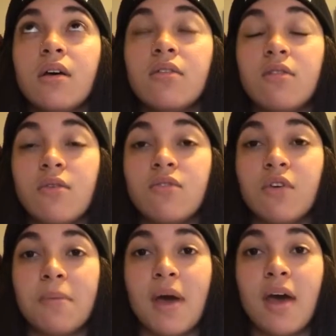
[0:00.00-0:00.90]
a
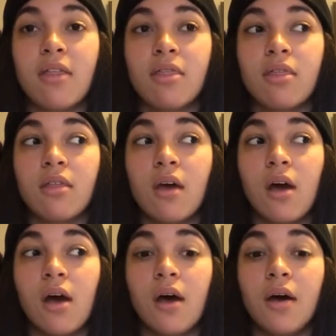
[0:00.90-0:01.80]
sociopath,
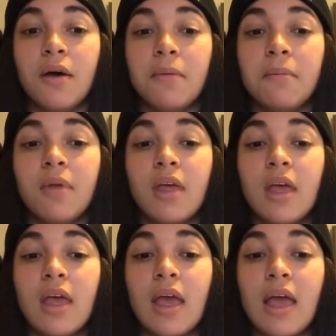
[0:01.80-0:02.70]
um,
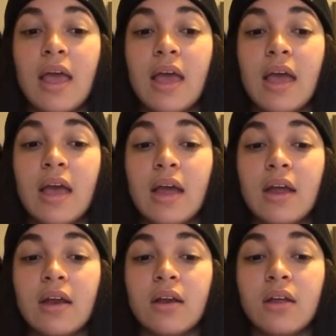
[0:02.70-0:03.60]

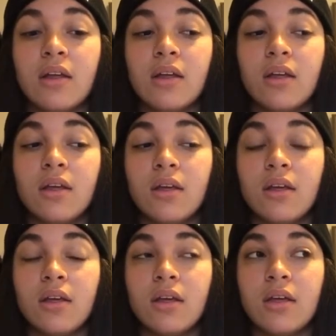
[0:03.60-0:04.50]
and
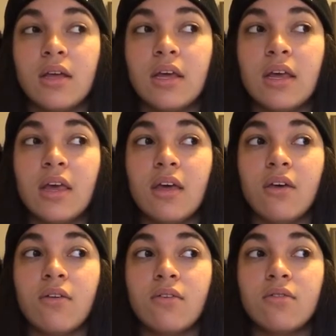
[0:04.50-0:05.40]
he
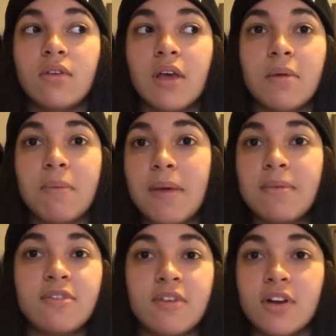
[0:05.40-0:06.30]
kills, like,
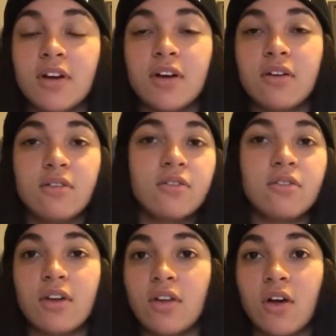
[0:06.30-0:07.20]
babysitters,
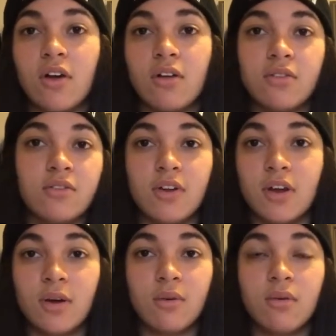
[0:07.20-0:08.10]
adults, you
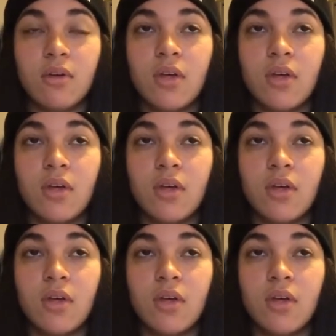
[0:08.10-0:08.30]
know,